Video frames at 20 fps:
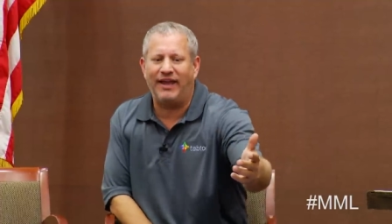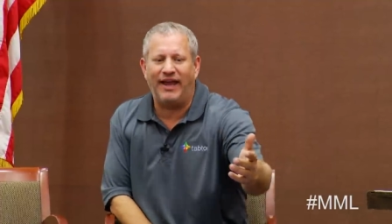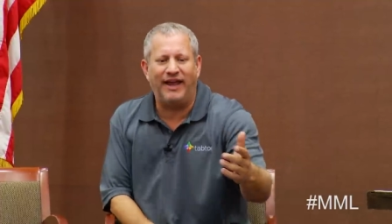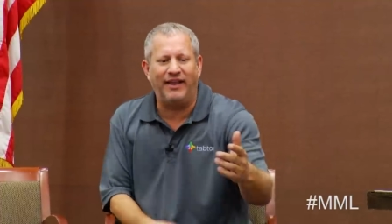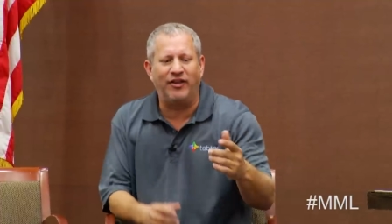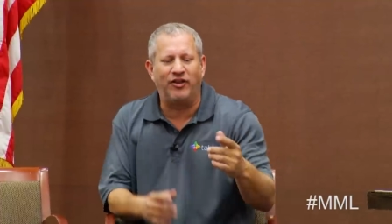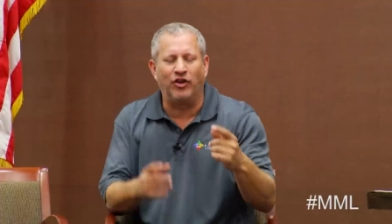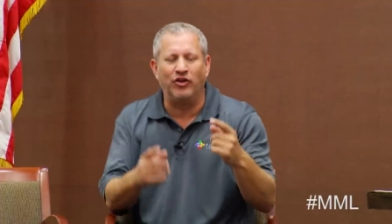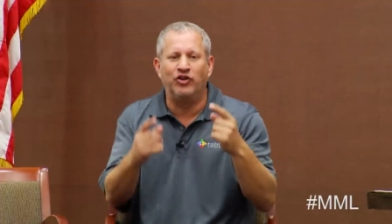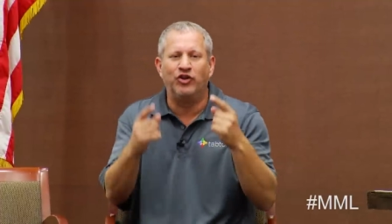
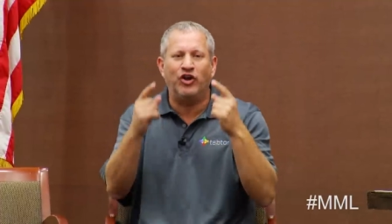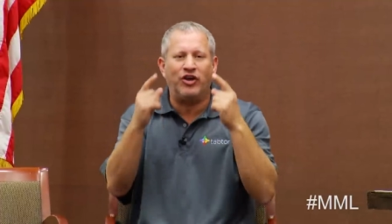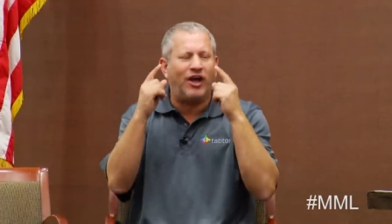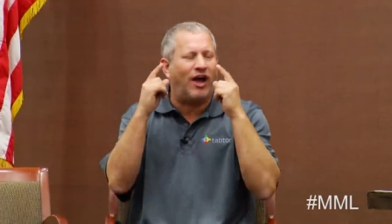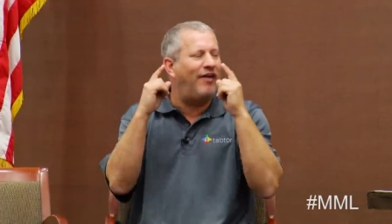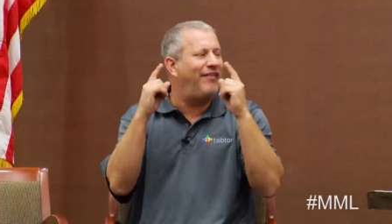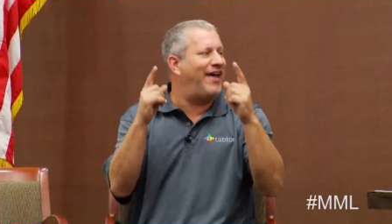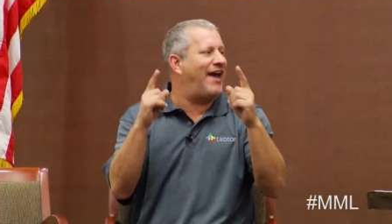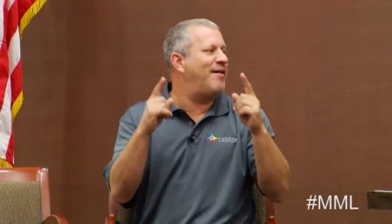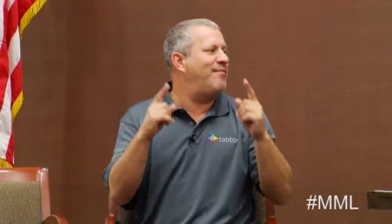And the look
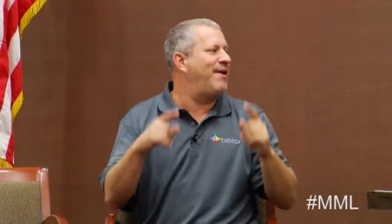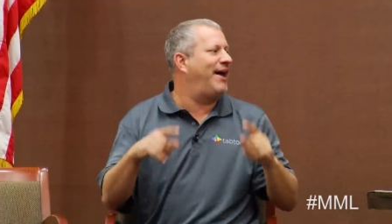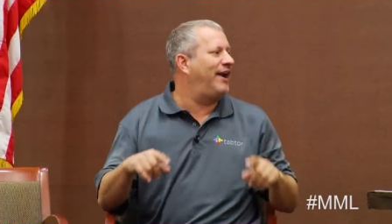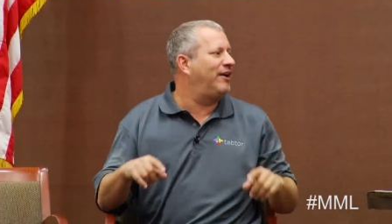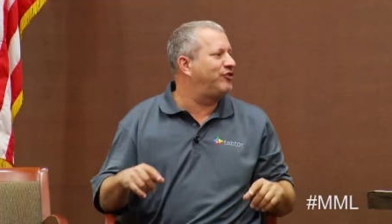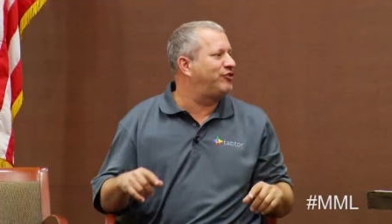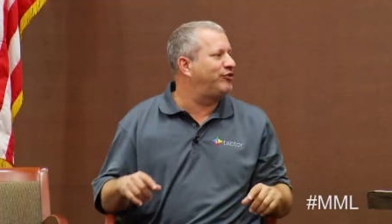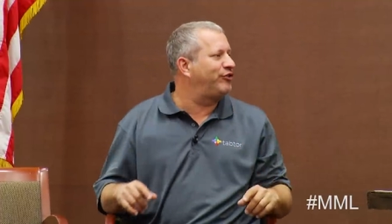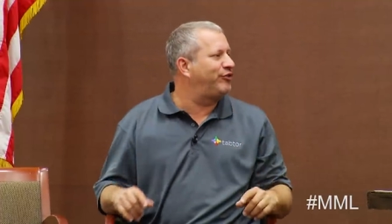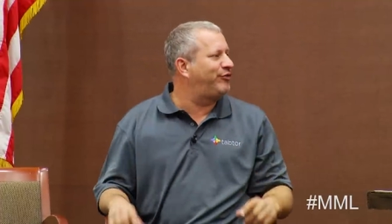on that
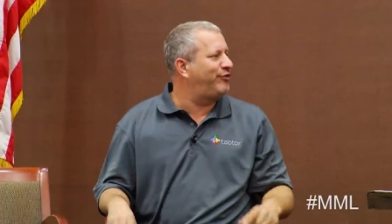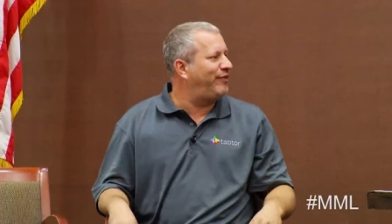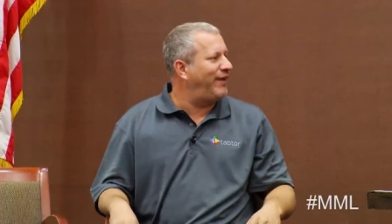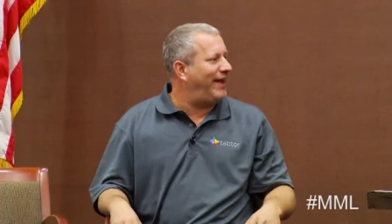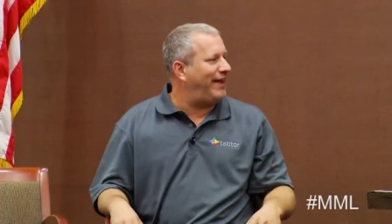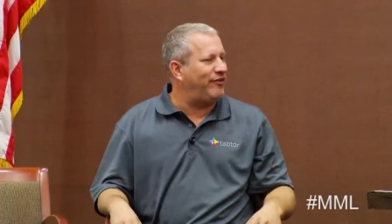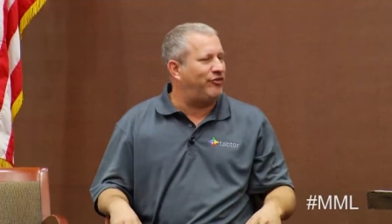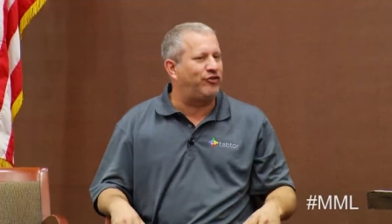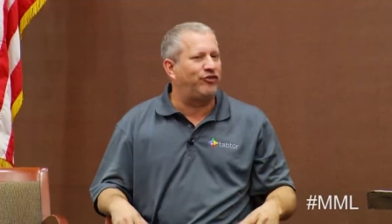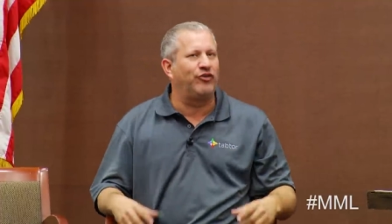manager's
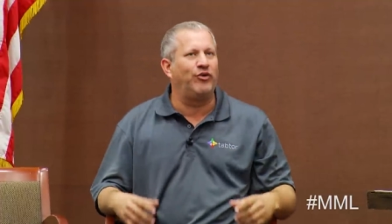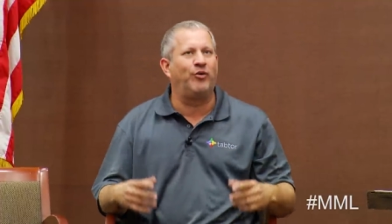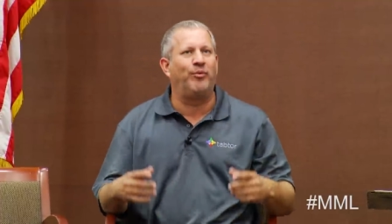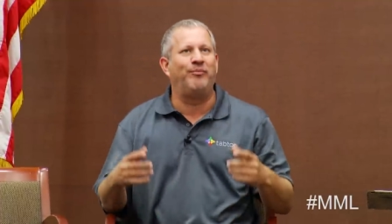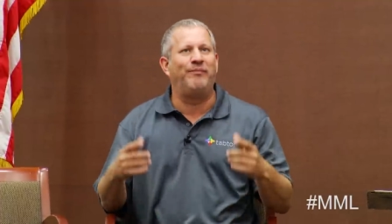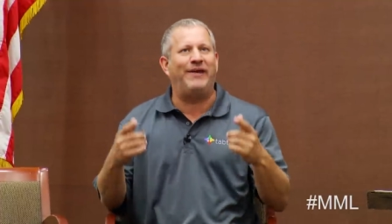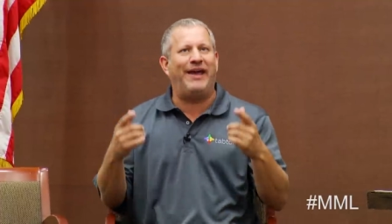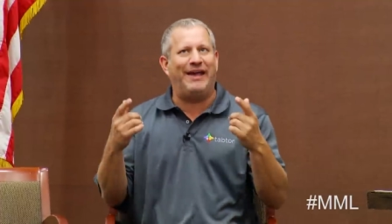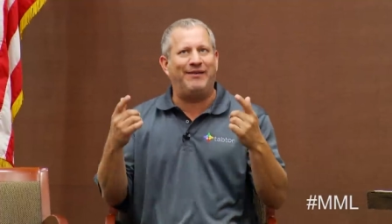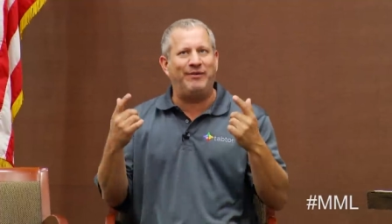face
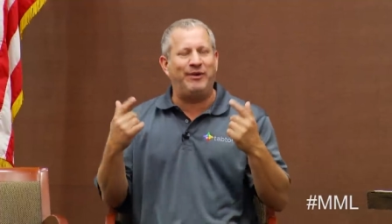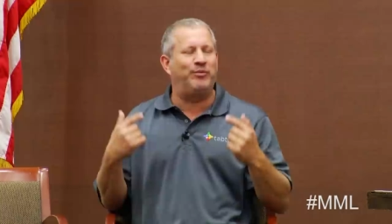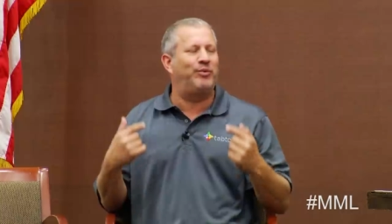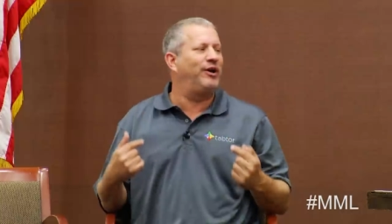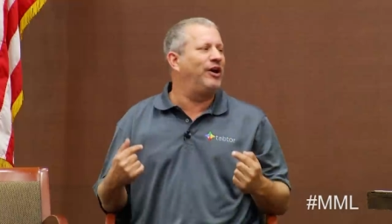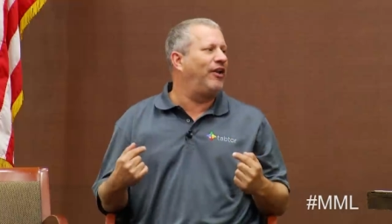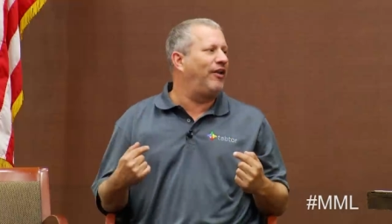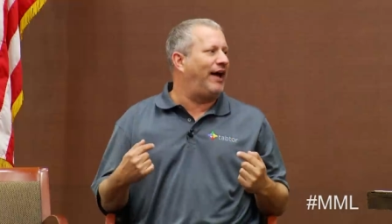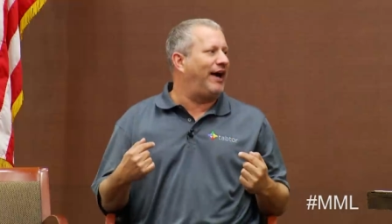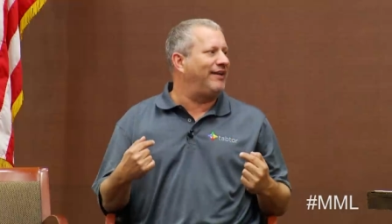made me
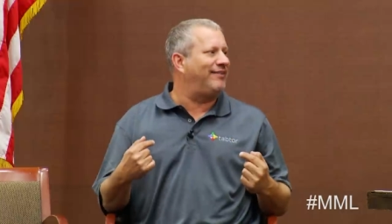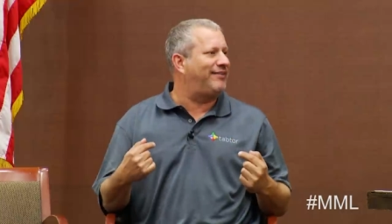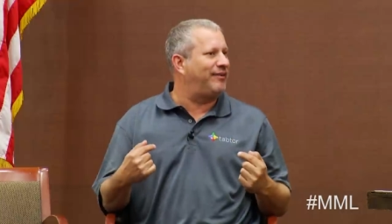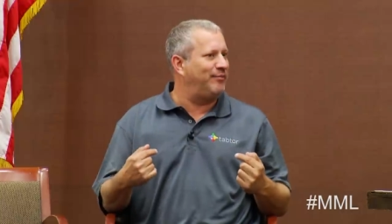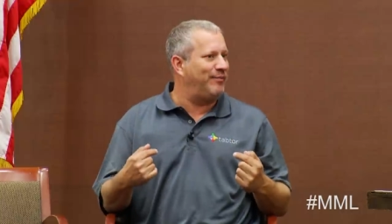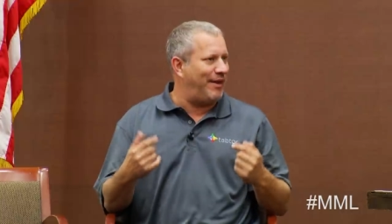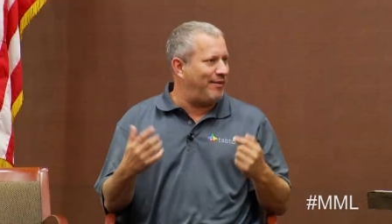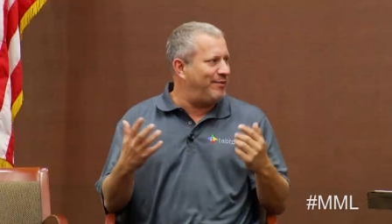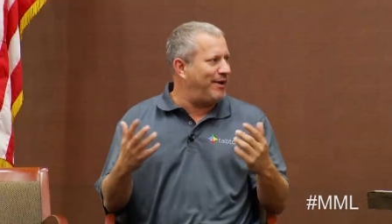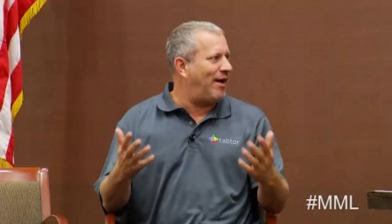realize that
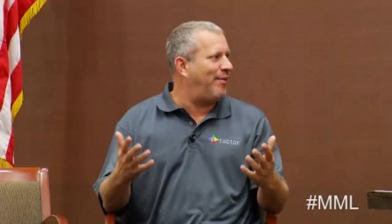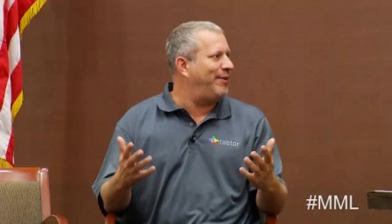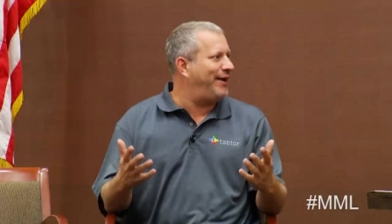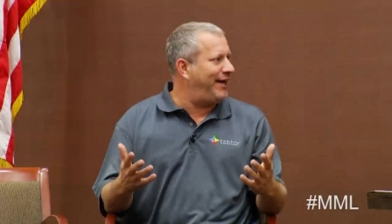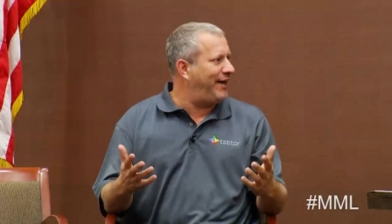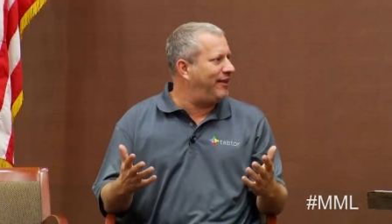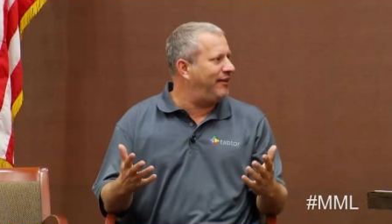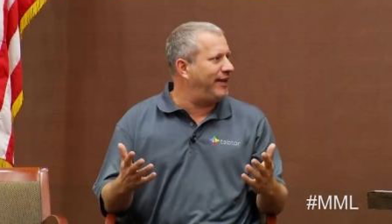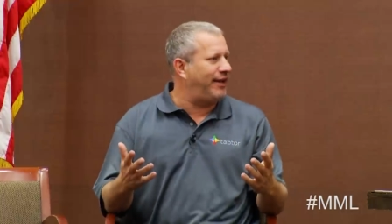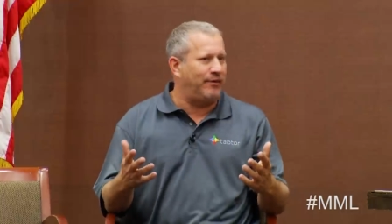maybe I'm an
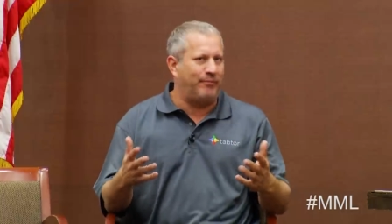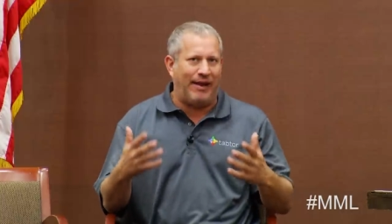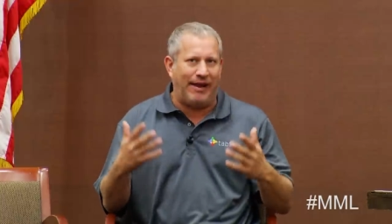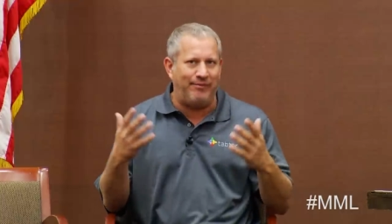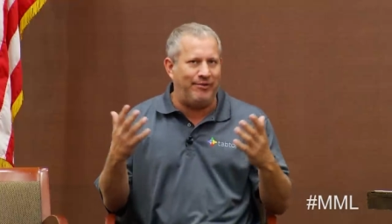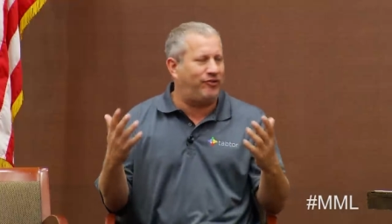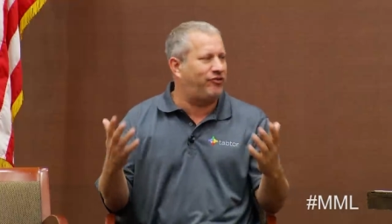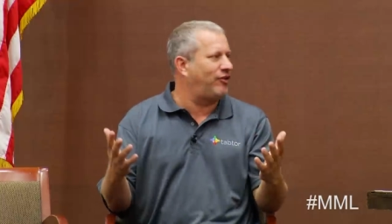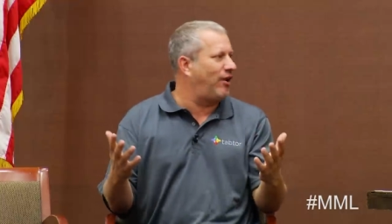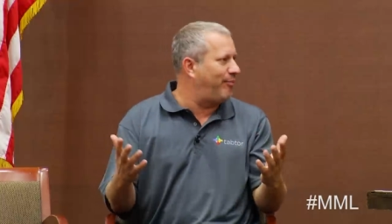alien.
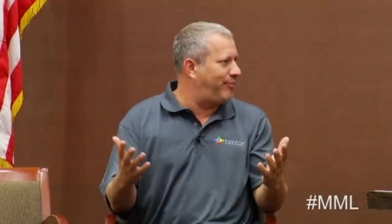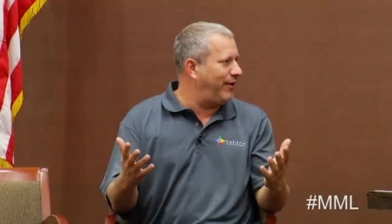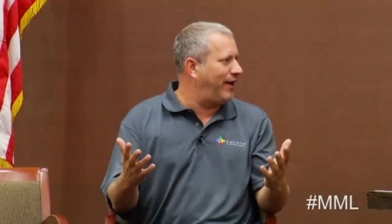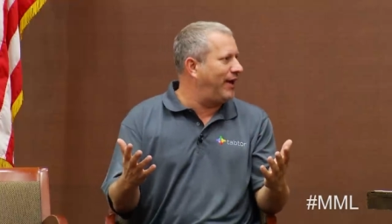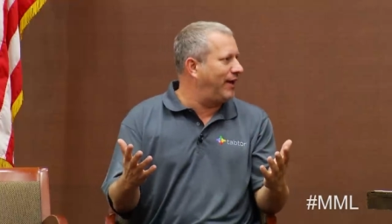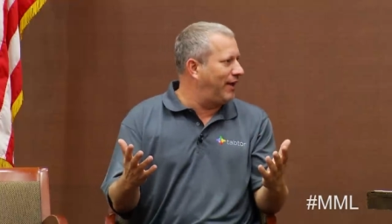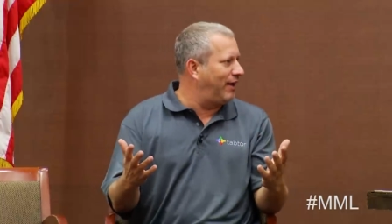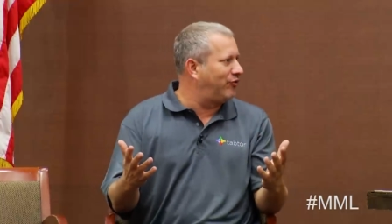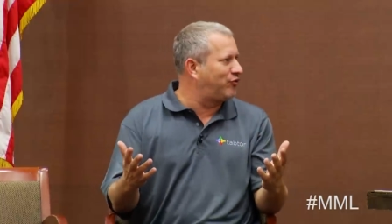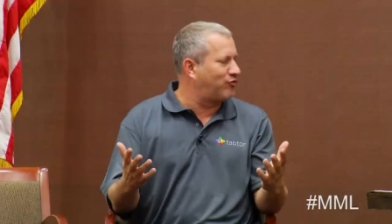Maybe something
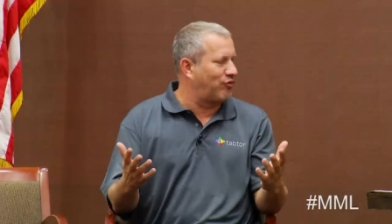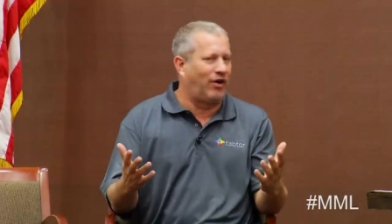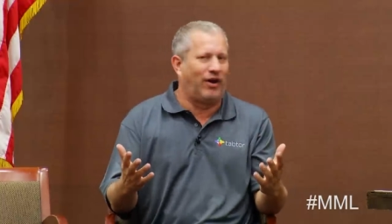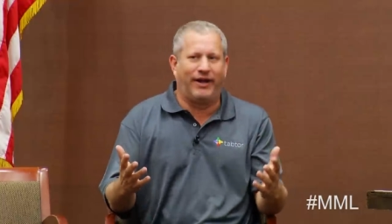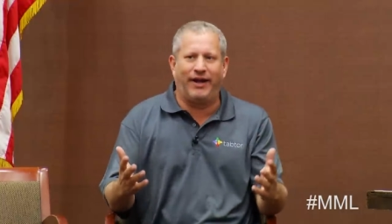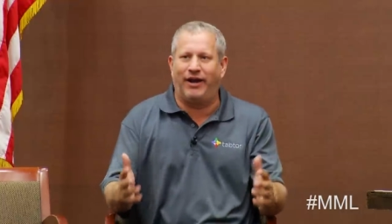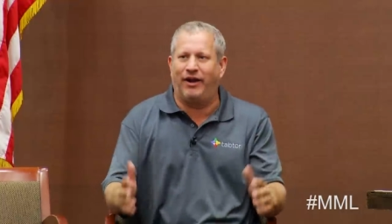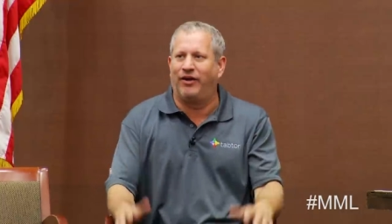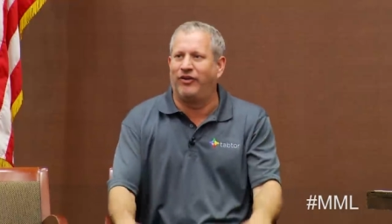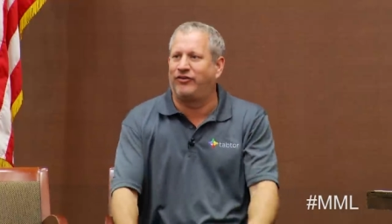is wrong. You know,